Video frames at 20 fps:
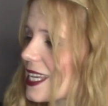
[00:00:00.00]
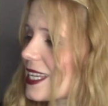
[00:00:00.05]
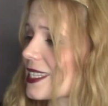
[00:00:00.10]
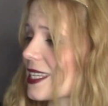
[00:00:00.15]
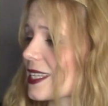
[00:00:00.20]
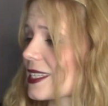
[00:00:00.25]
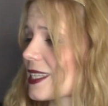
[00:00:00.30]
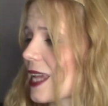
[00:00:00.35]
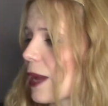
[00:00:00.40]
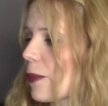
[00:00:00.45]
It's
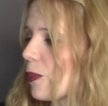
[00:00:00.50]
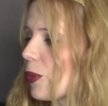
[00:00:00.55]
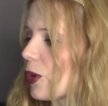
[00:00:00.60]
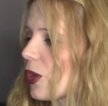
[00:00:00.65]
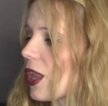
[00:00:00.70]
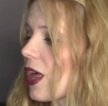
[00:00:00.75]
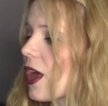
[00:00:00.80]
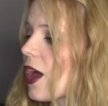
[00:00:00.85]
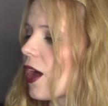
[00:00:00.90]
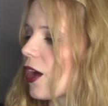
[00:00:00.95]
a
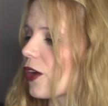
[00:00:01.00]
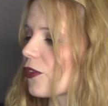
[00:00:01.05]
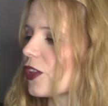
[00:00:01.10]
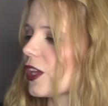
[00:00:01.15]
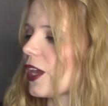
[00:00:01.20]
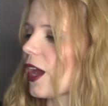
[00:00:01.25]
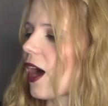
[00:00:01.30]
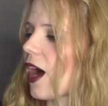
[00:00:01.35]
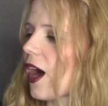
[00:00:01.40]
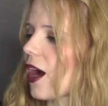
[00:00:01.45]
sample of
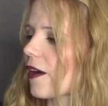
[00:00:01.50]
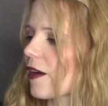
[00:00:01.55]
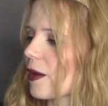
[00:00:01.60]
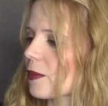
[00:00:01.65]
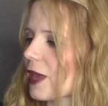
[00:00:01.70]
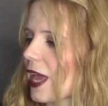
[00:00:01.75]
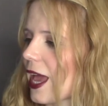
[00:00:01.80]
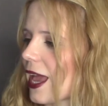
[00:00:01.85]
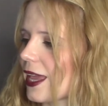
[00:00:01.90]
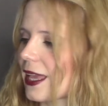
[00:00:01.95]
the
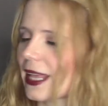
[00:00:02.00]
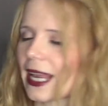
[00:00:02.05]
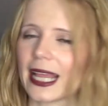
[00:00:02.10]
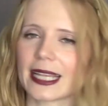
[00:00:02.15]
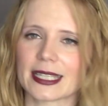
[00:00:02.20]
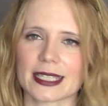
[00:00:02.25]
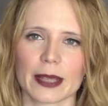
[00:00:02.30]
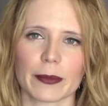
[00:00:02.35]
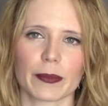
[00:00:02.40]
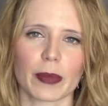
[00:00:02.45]
RMK
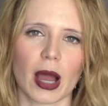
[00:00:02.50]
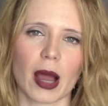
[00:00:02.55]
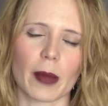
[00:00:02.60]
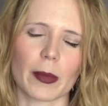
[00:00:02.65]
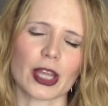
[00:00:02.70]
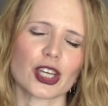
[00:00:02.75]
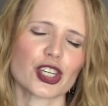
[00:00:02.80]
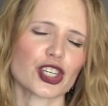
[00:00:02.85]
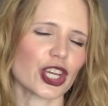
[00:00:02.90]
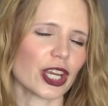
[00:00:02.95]
Cleansing
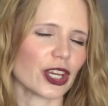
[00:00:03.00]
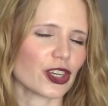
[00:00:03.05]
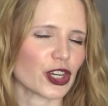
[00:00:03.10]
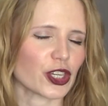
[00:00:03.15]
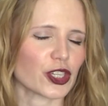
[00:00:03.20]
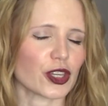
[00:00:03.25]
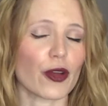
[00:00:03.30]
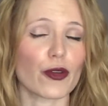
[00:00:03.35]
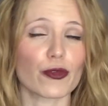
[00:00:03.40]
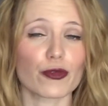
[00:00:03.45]
Balm and she just